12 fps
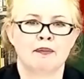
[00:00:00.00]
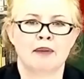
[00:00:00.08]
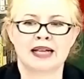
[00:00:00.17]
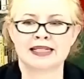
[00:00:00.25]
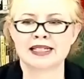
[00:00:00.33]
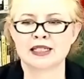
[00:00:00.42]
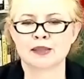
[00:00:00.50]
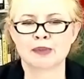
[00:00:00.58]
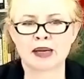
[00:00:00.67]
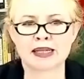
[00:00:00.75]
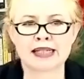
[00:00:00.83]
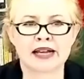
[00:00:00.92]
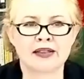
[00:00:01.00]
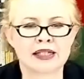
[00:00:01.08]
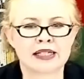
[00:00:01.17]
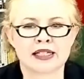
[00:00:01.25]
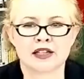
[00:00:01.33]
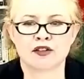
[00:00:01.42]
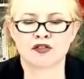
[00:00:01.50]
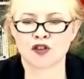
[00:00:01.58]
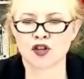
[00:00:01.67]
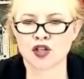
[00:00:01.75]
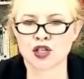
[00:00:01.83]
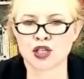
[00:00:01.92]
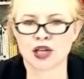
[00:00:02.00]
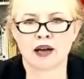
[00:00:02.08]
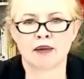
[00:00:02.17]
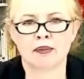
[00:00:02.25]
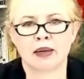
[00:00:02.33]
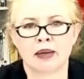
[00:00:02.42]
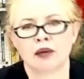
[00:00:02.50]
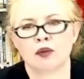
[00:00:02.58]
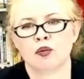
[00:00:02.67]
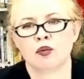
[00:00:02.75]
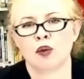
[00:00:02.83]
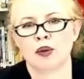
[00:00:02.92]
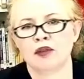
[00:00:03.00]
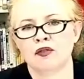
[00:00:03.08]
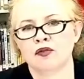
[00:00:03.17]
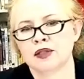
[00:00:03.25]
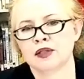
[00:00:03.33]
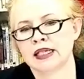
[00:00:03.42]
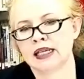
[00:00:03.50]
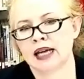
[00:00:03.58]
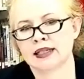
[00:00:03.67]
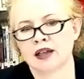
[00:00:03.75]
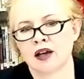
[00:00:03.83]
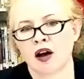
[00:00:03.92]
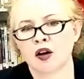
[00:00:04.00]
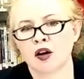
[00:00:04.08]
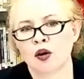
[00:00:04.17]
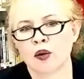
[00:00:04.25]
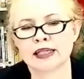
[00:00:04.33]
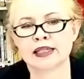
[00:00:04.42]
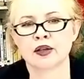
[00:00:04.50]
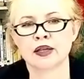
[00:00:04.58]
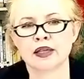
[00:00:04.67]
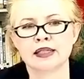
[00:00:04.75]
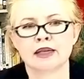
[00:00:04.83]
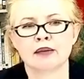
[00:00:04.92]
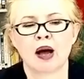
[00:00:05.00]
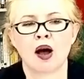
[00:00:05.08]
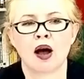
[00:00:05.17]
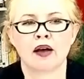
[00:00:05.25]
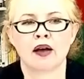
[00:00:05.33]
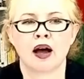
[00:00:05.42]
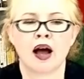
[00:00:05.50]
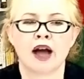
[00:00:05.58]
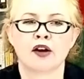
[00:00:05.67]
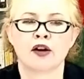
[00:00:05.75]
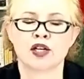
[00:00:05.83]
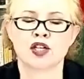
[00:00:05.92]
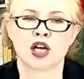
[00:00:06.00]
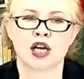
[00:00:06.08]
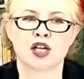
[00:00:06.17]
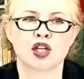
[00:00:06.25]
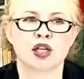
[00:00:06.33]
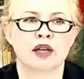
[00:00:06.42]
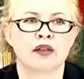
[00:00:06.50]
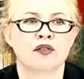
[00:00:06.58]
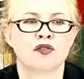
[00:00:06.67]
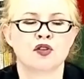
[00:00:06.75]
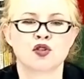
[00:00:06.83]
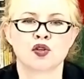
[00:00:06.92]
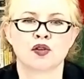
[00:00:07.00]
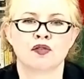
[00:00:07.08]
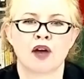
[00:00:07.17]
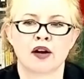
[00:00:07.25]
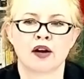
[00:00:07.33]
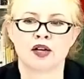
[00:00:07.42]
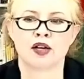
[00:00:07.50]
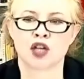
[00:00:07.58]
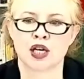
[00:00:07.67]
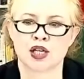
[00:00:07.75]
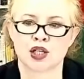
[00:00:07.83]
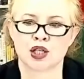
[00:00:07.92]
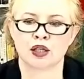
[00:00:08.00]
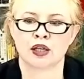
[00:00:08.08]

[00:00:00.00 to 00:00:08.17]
As Isabel said, this is the first in what we see as an ongoing series about higher education and the future of higher education.